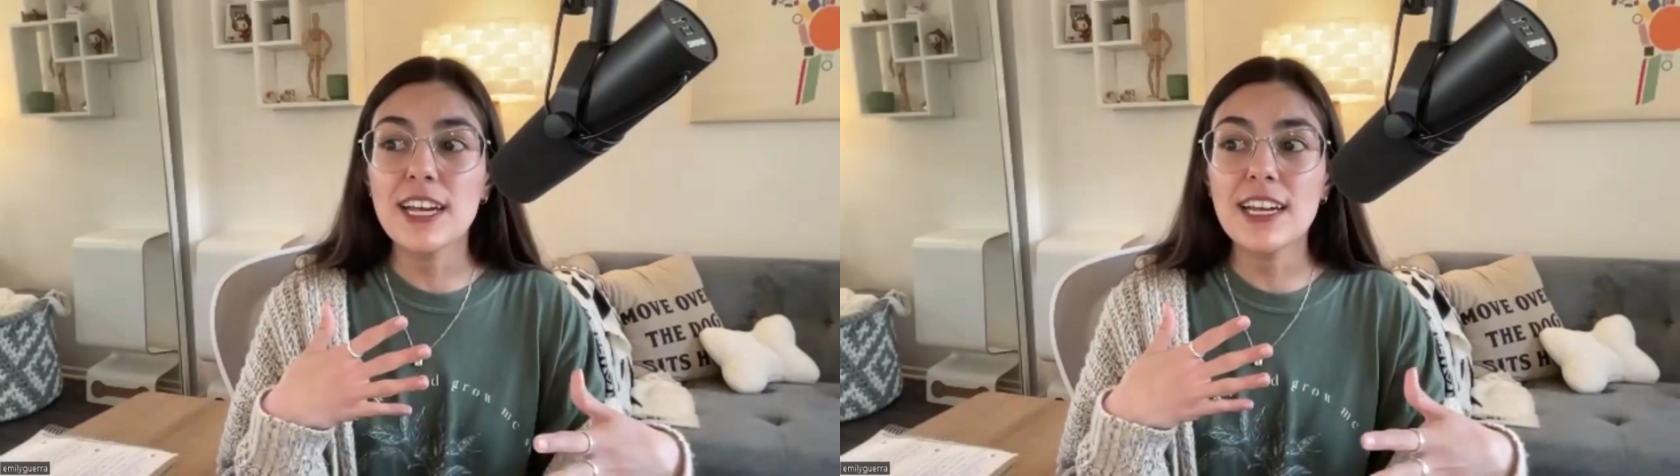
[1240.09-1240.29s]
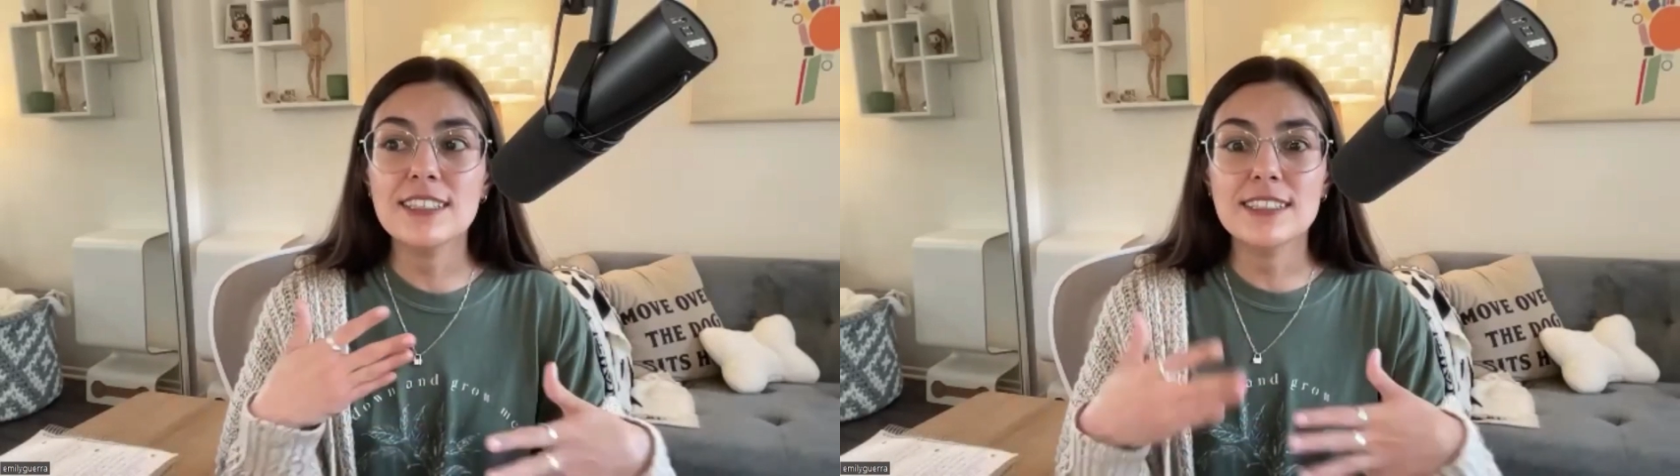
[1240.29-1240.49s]

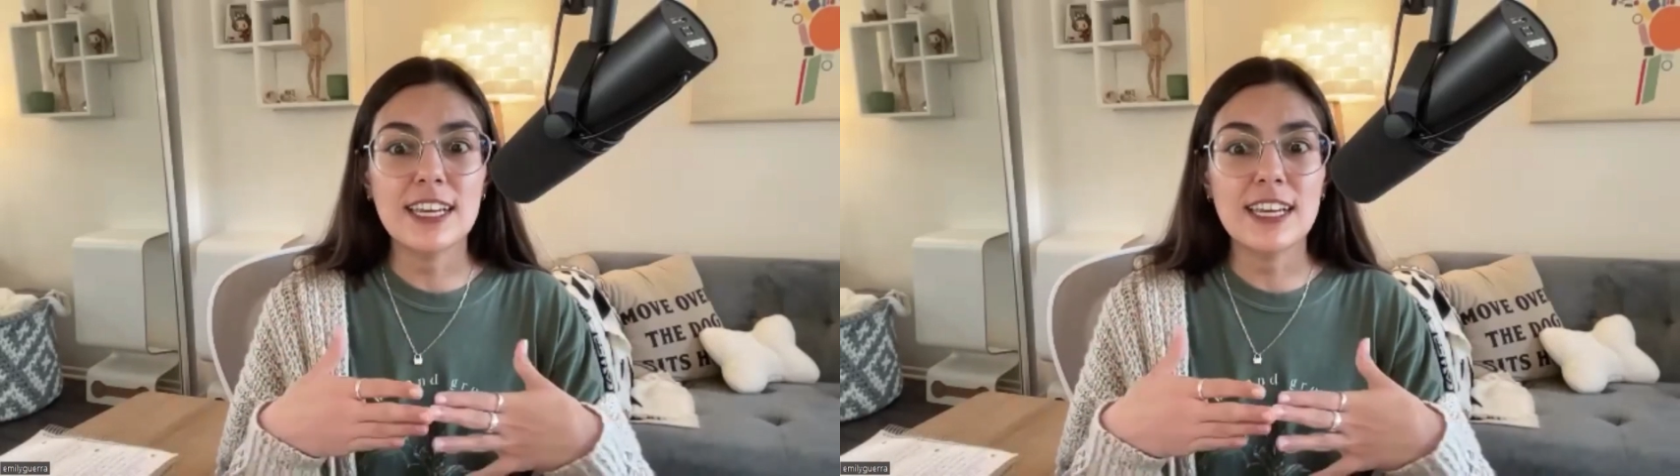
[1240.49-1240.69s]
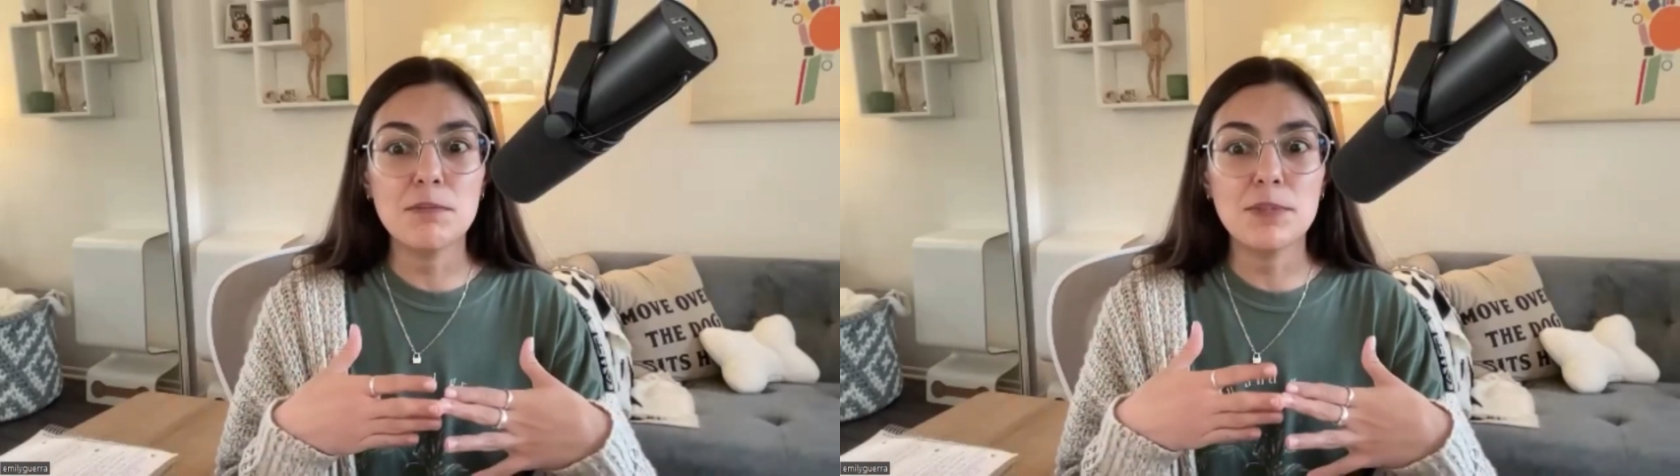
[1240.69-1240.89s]

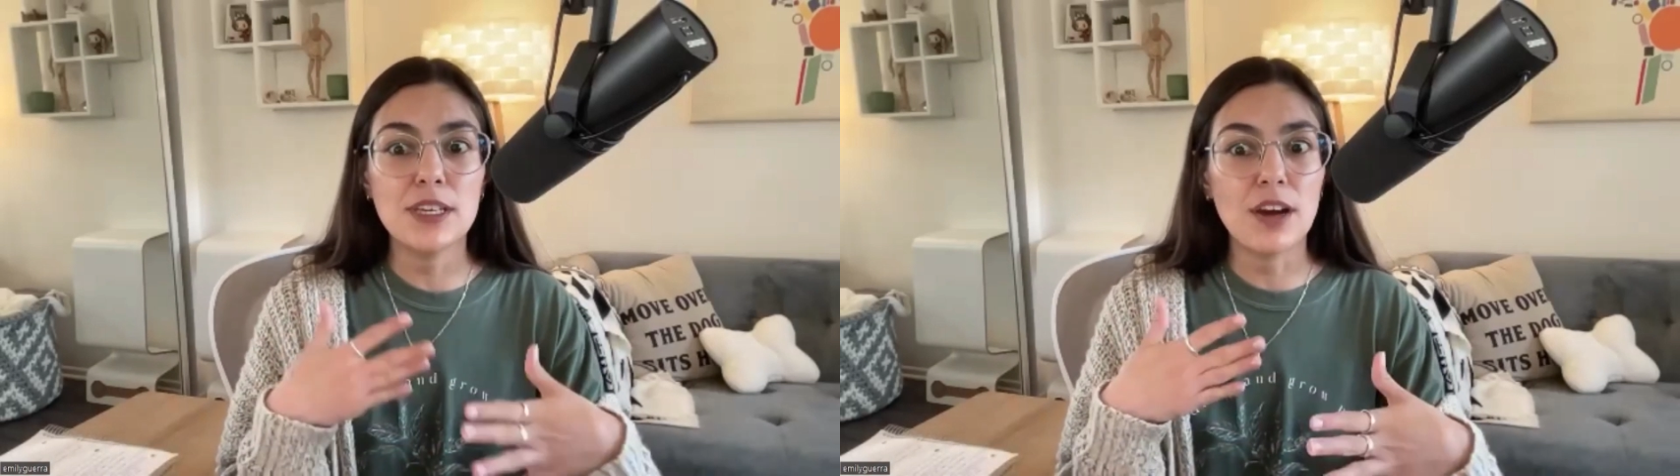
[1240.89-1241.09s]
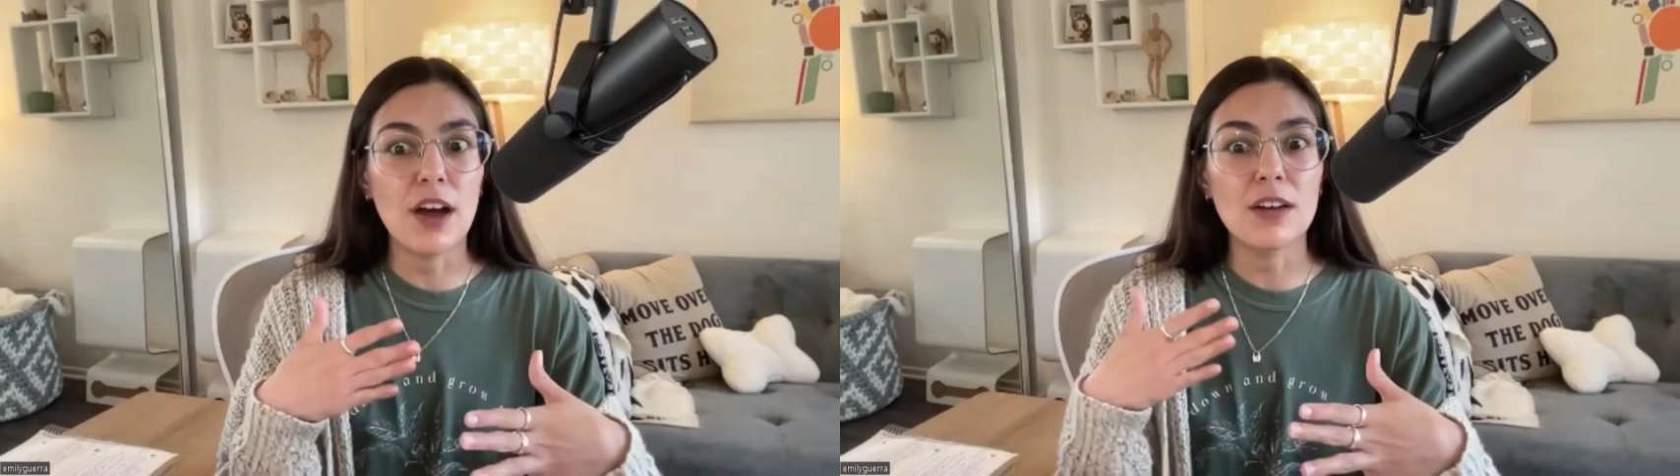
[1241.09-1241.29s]
exceed
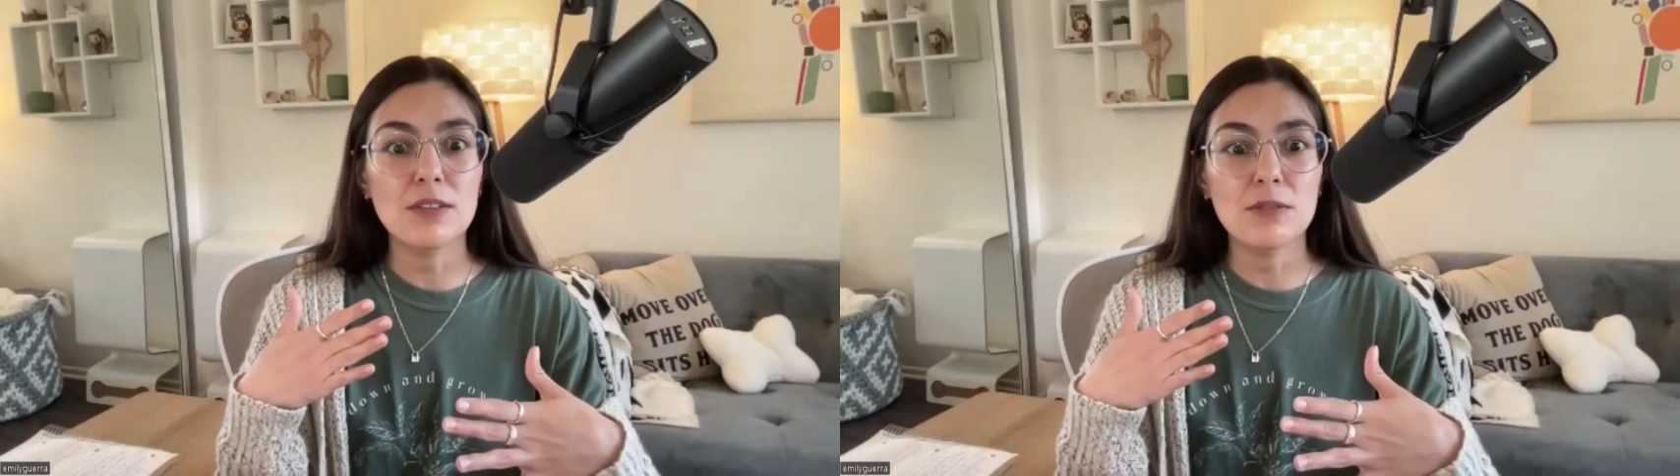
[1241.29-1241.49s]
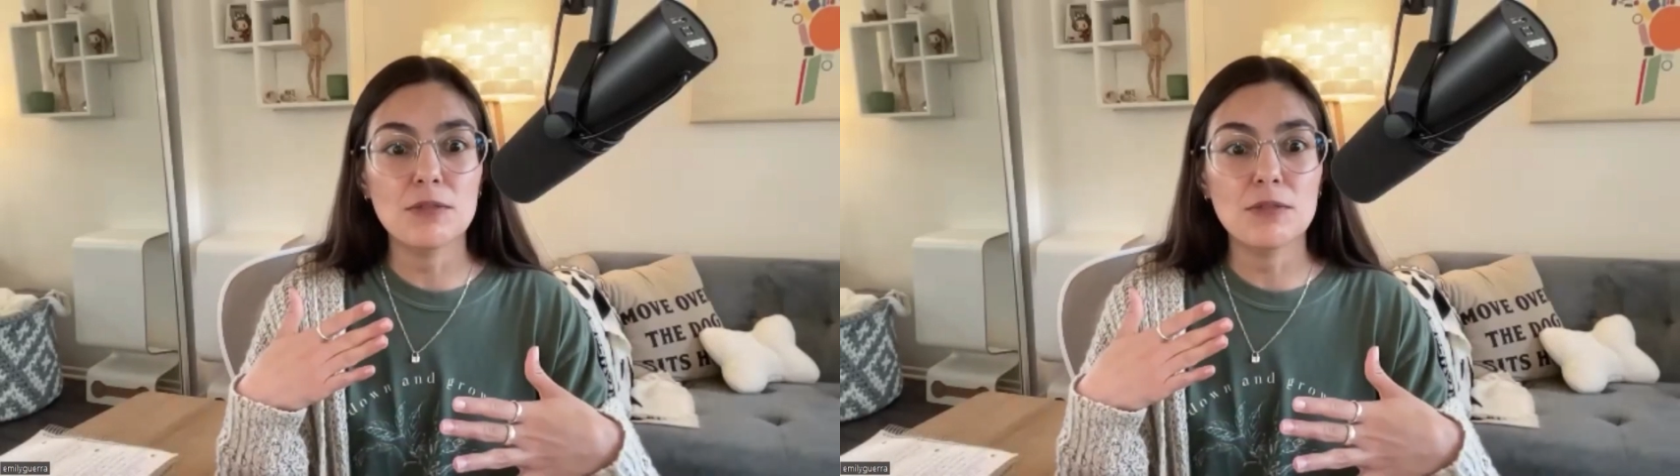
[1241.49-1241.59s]
beyond